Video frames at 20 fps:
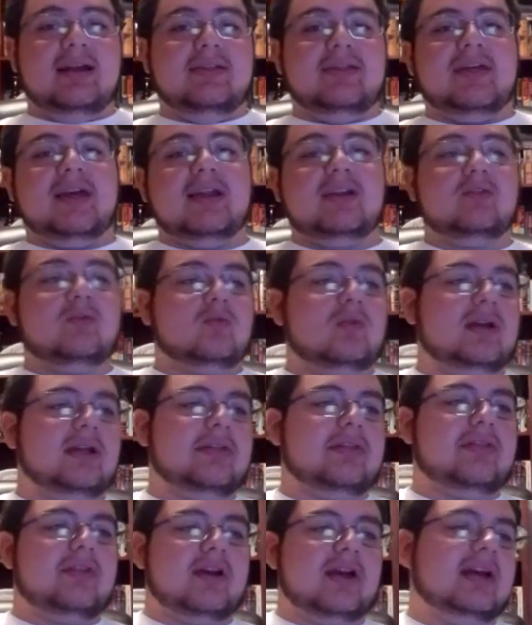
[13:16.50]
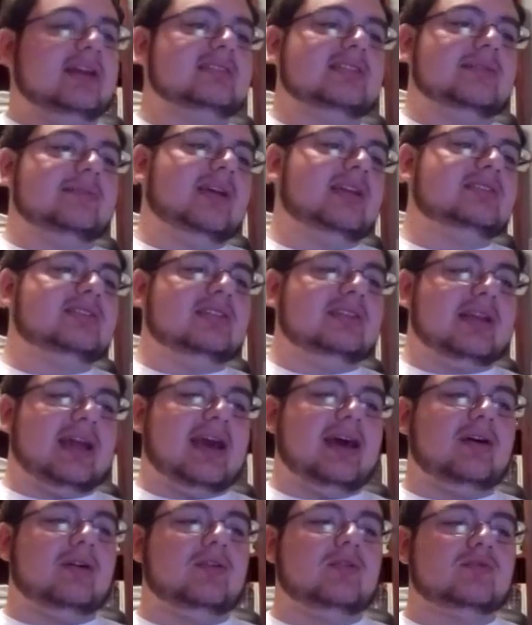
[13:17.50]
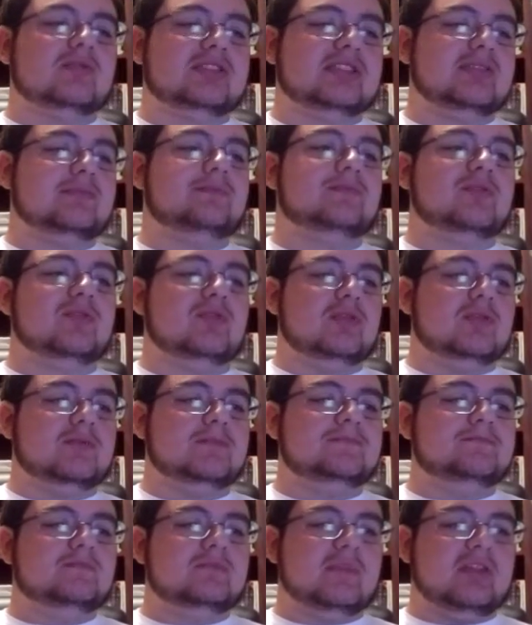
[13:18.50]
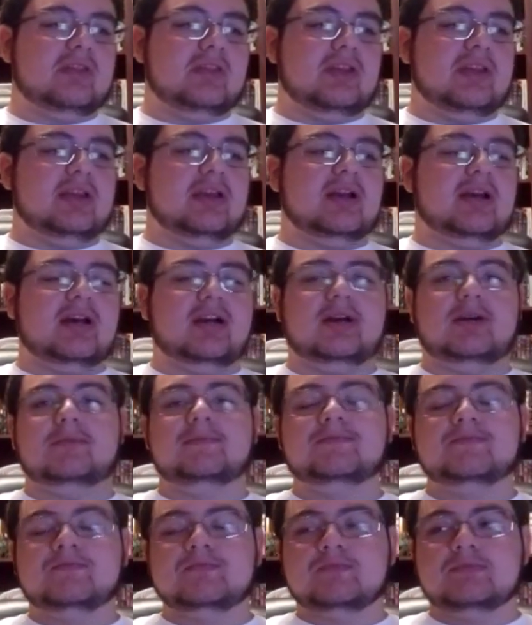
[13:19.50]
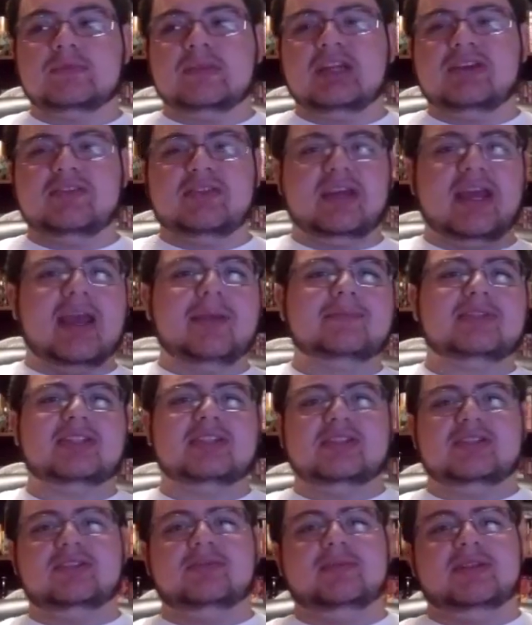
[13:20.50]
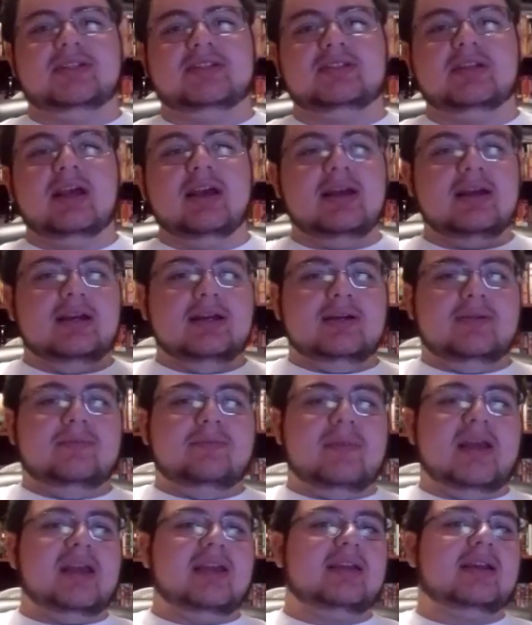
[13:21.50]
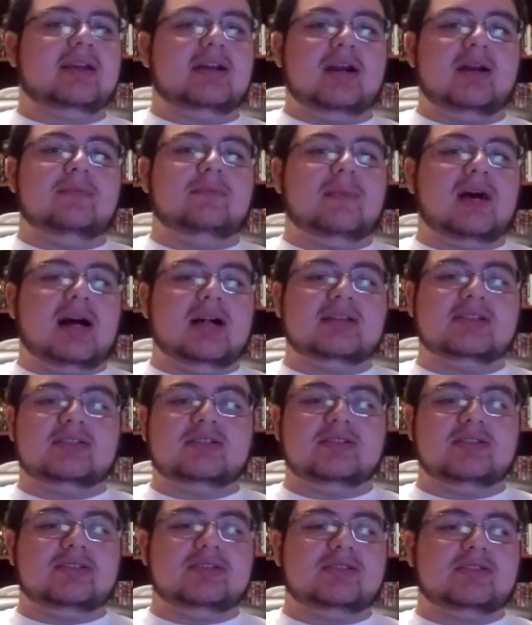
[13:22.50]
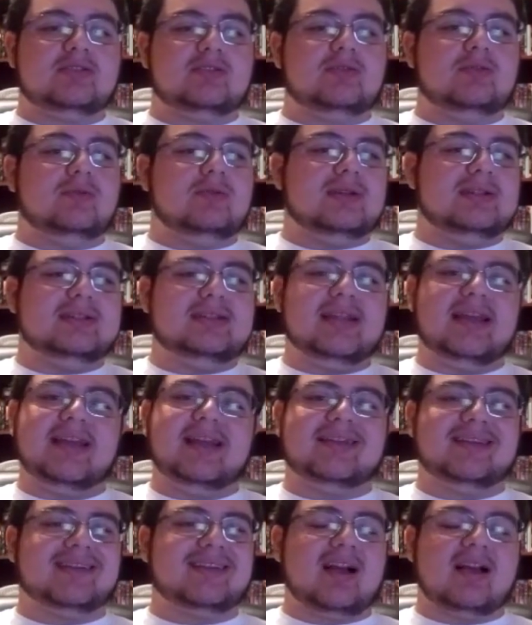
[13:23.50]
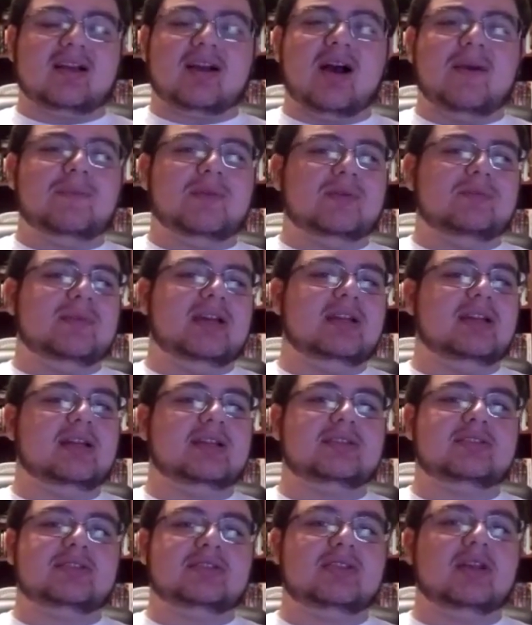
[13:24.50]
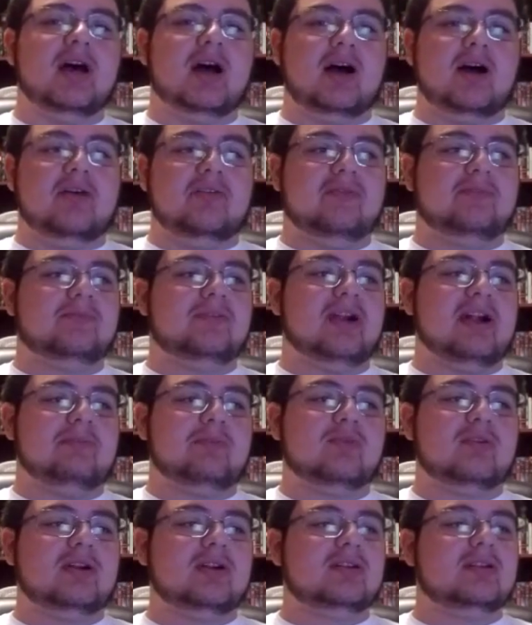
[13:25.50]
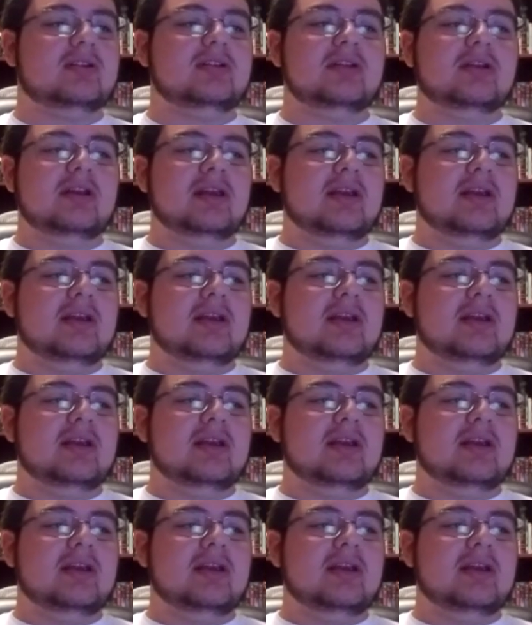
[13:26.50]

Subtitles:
And then with, as I mentioned, how simple the game system is, making up monsters would take a couple minutes of prep work,